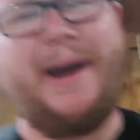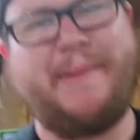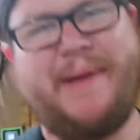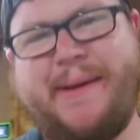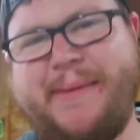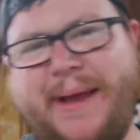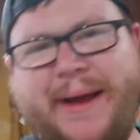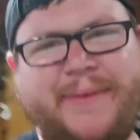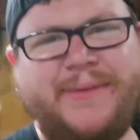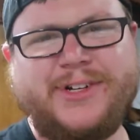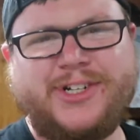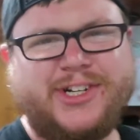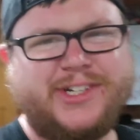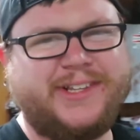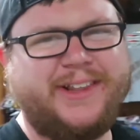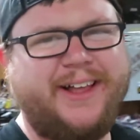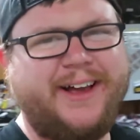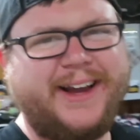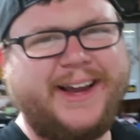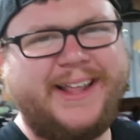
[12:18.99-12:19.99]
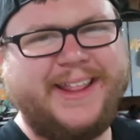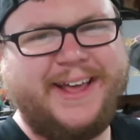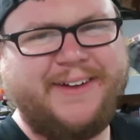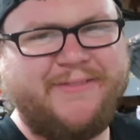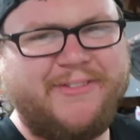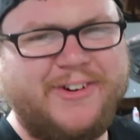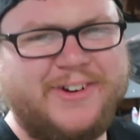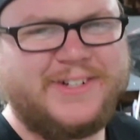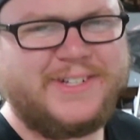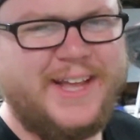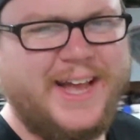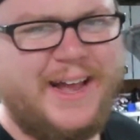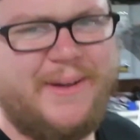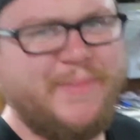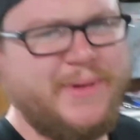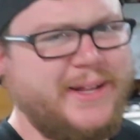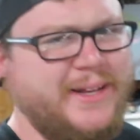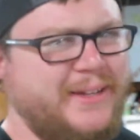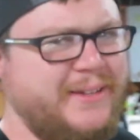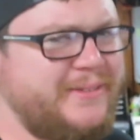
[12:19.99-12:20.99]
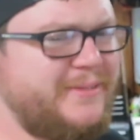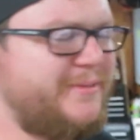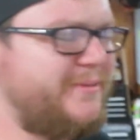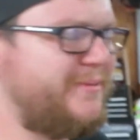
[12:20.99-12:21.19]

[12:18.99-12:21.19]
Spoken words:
Maybe I was just lucky that first time and